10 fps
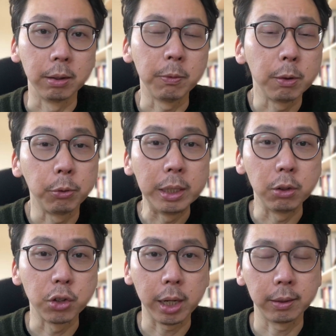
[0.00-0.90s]
Feel free to
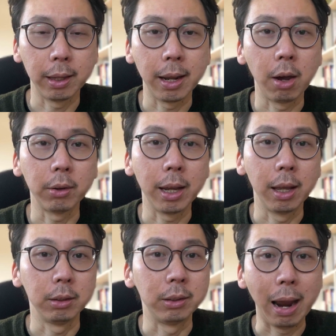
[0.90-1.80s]
check that out
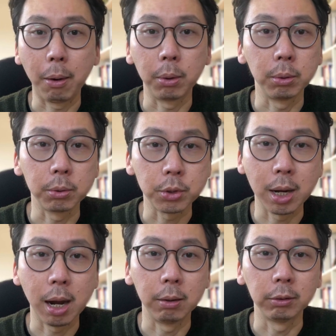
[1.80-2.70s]
at
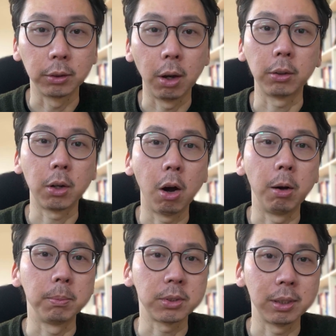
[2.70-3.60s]

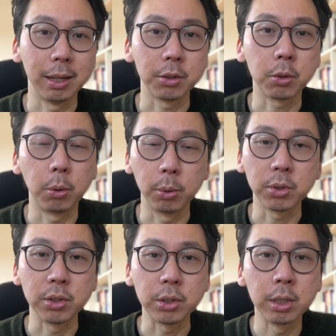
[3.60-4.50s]

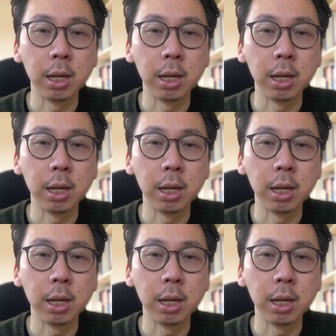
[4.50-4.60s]
darrellchild.com/courses.